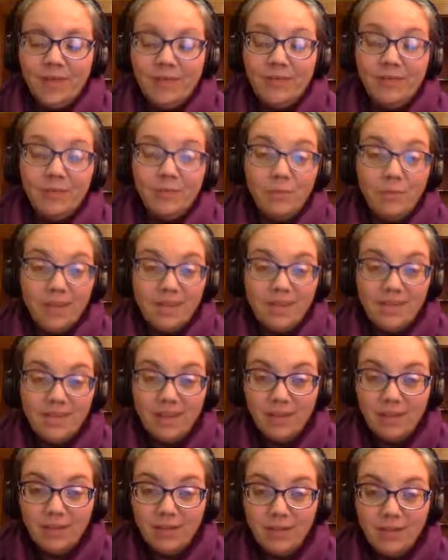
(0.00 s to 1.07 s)
for
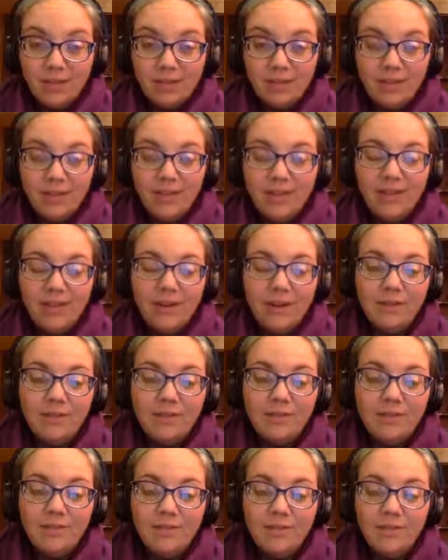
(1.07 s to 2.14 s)
myself, I really
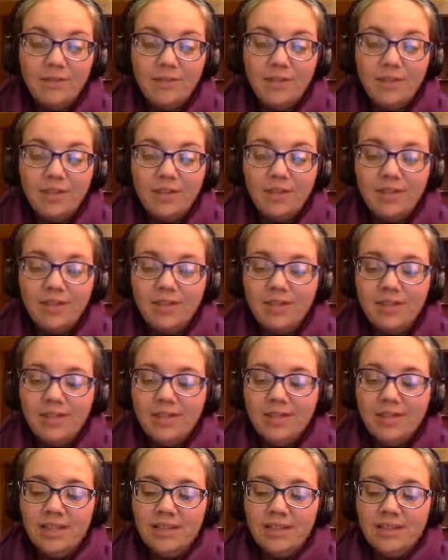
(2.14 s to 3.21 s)
loved to feel
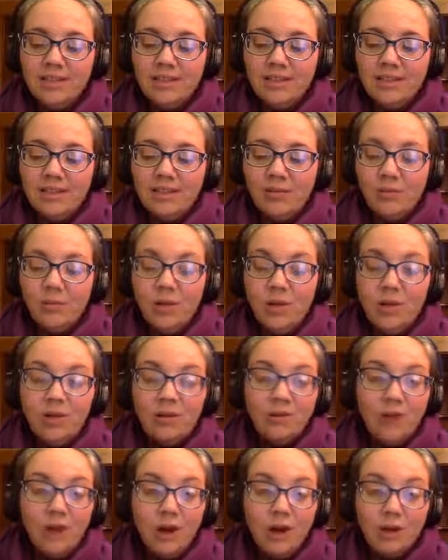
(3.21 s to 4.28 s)
what a
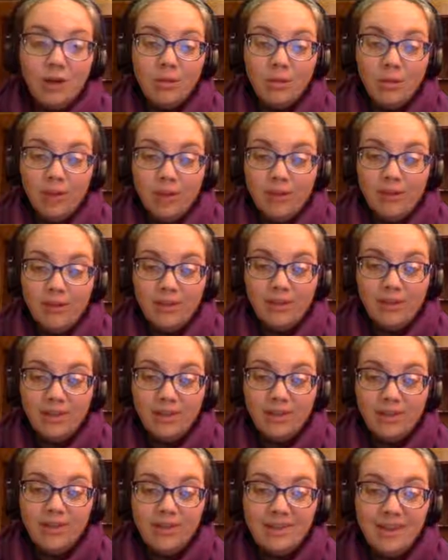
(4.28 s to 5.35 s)
long breath
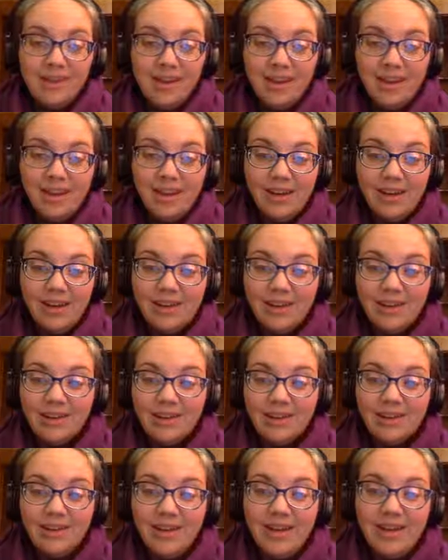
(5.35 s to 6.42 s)
felt like,
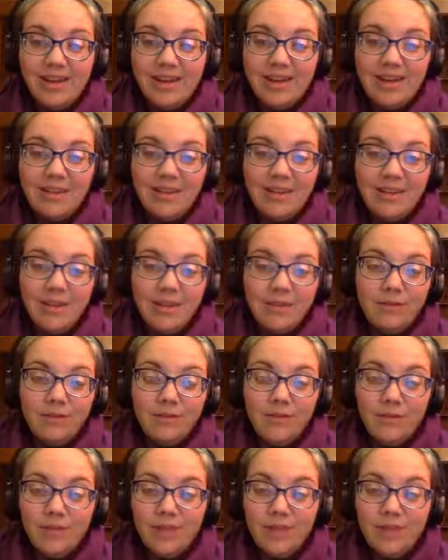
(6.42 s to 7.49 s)
and I loved
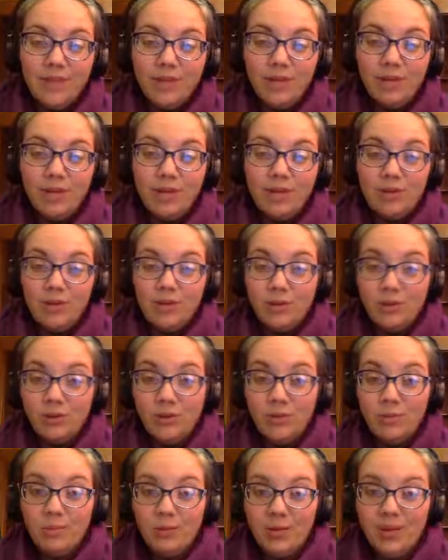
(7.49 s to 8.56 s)
feeling what a
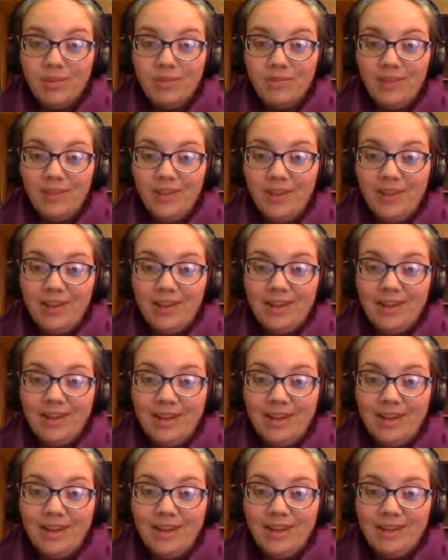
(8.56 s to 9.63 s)
short breath felt
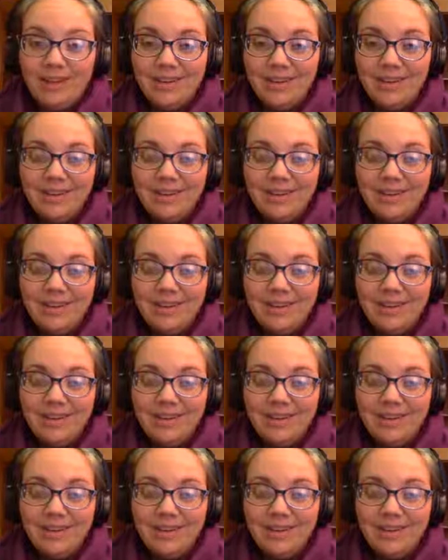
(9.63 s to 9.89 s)
like.